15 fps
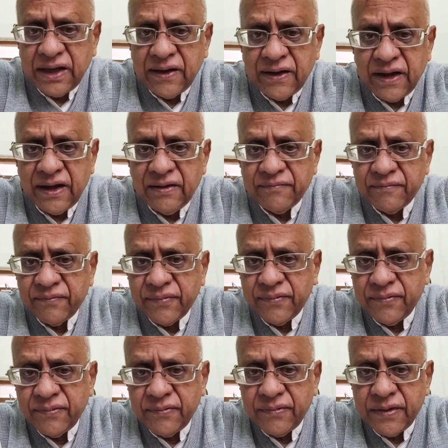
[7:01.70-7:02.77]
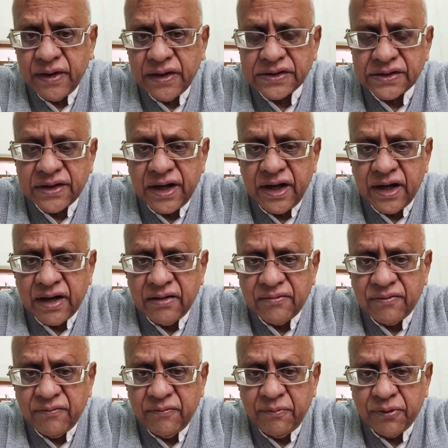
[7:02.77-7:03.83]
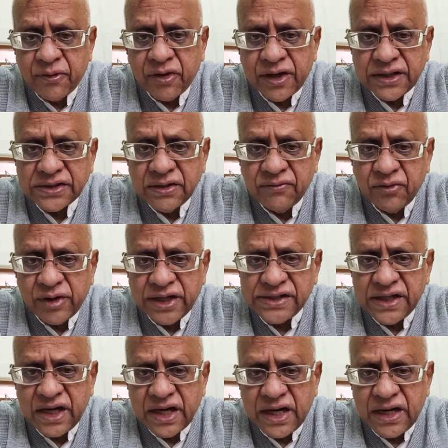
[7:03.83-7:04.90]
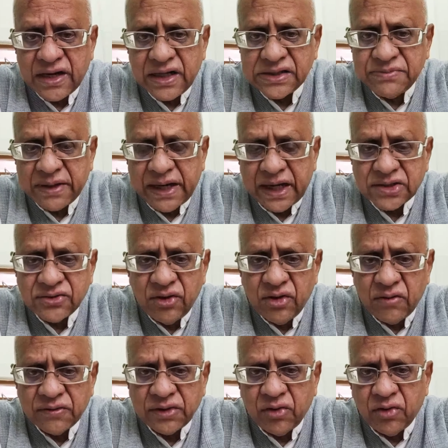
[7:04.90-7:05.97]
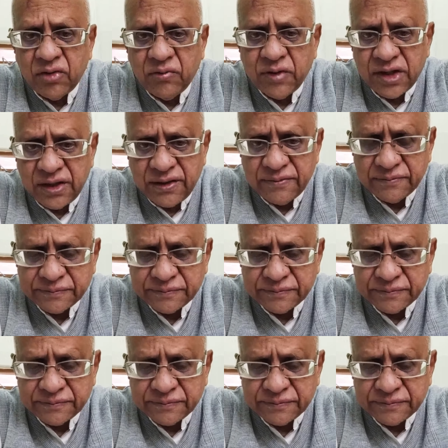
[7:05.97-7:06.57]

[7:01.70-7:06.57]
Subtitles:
in the history and progress of Eurasian countries, but actually over the whole world.